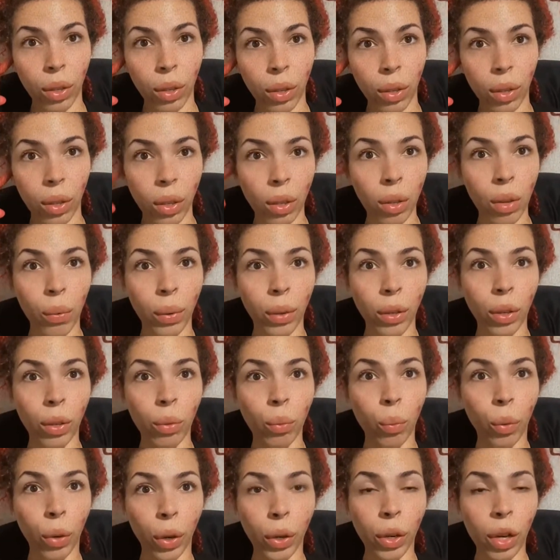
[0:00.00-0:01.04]
no one
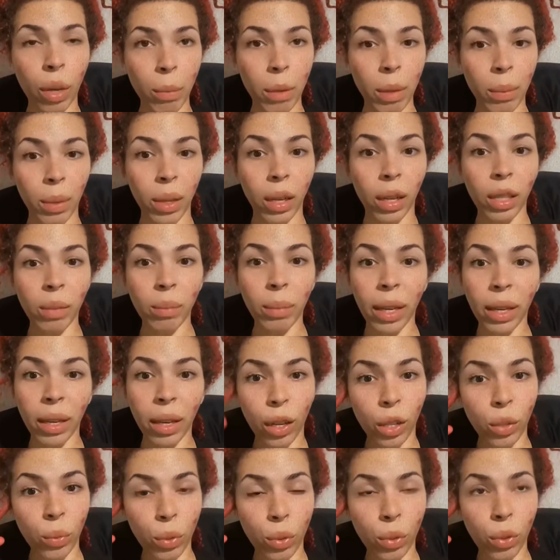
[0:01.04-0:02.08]
could
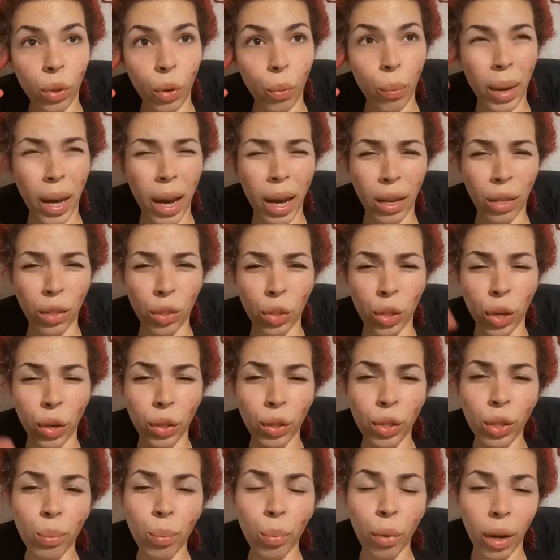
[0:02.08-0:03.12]
work on me because my
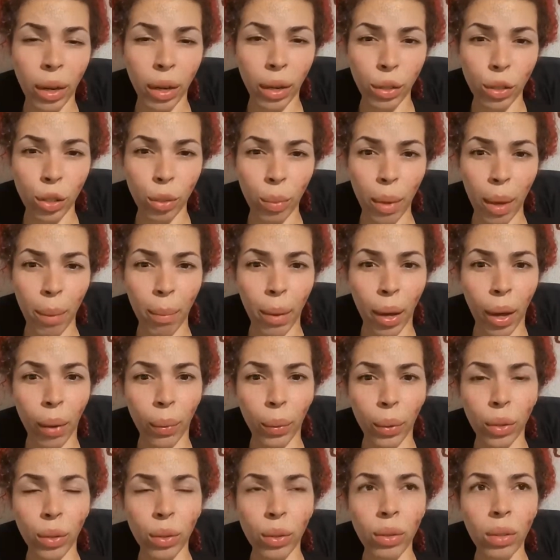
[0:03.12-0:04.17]
case was so bad. It started
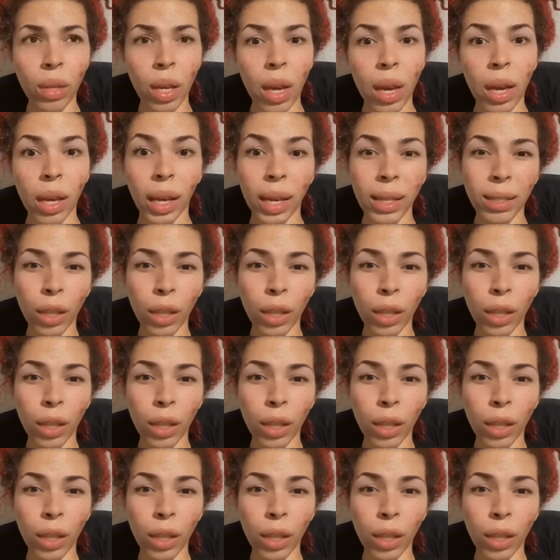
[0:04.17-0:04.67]
spreading to my